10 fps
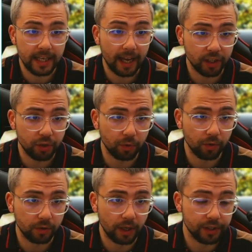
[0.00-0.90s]

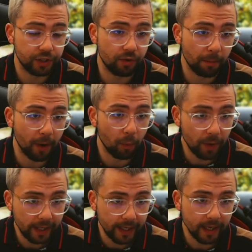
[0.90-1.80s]
actual Streamer.Bot
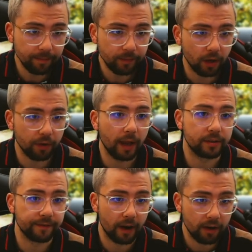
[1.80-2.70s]
wiki, go
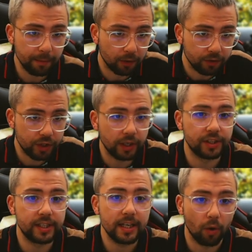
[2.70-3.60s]
down to variables, you
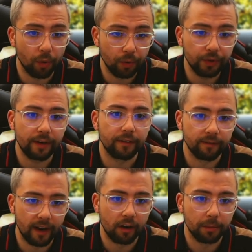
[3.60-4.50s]
can see all the
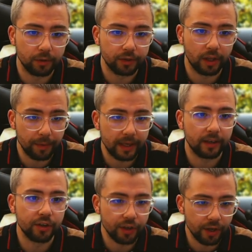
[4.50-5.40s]
different variables that we
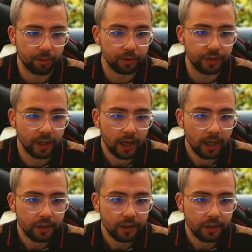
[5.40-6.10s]
can use.